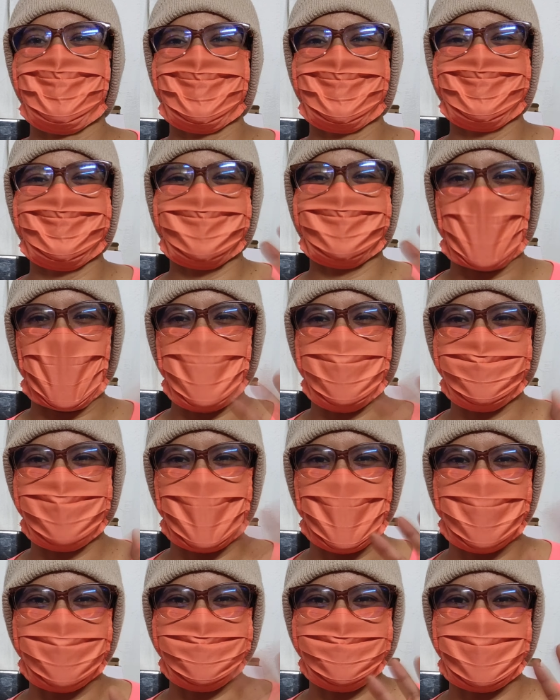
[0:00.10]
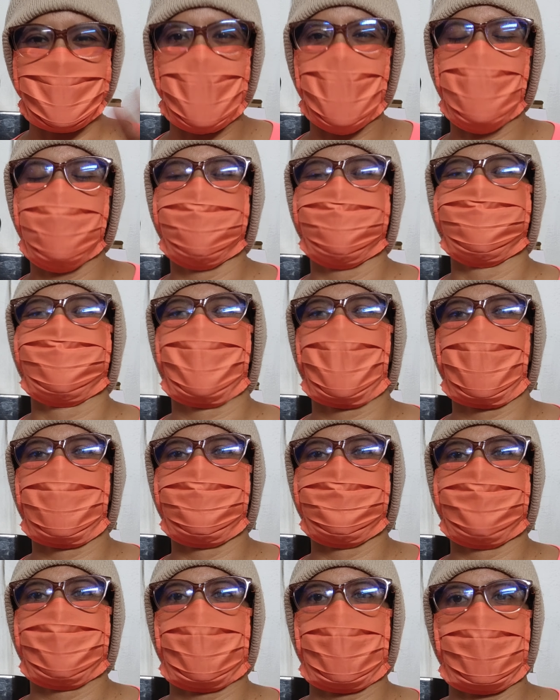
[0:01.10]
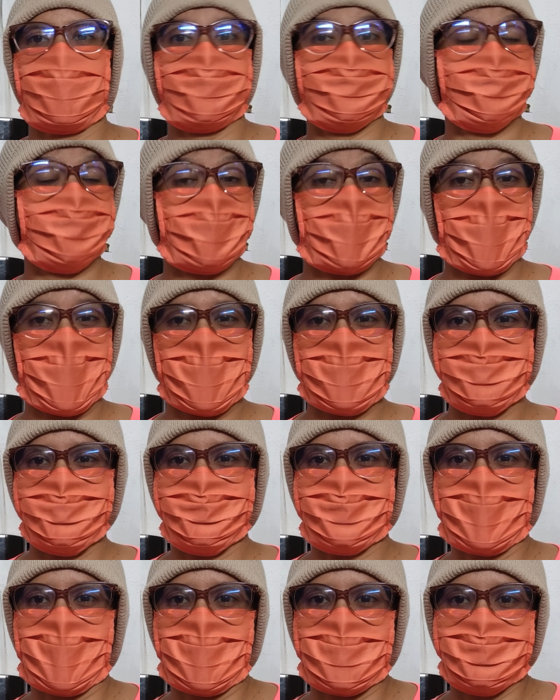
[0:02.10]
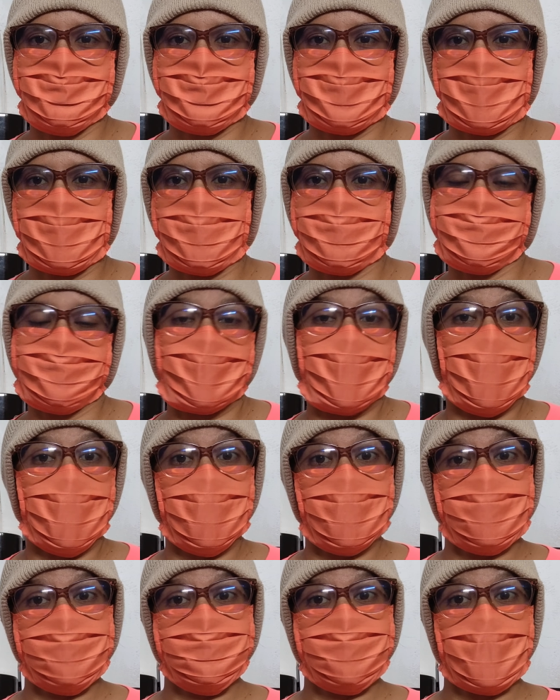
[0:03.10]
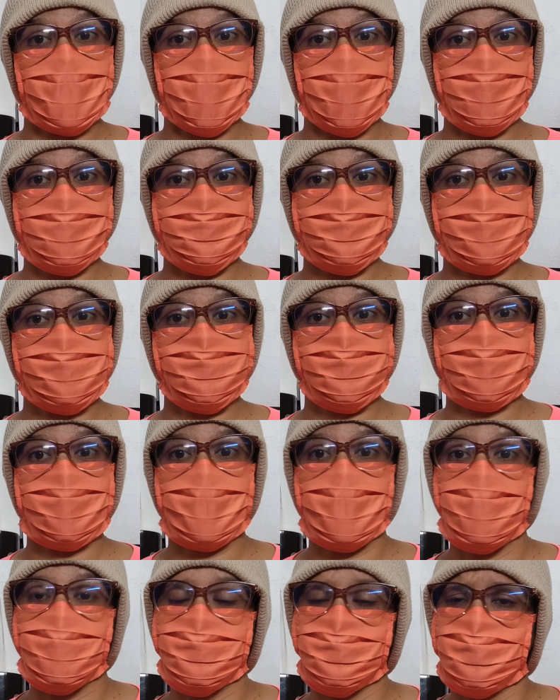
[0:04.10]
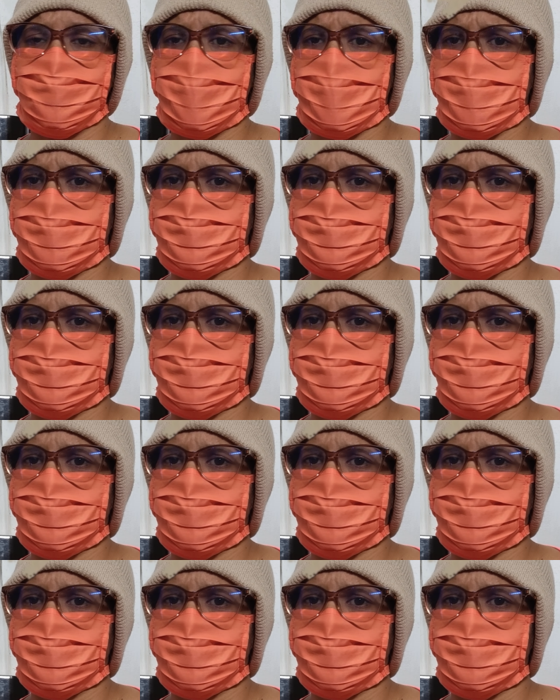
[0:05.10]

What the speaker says: Hello everyone. Calm. Everything I'm about to explain today comes from the recommendations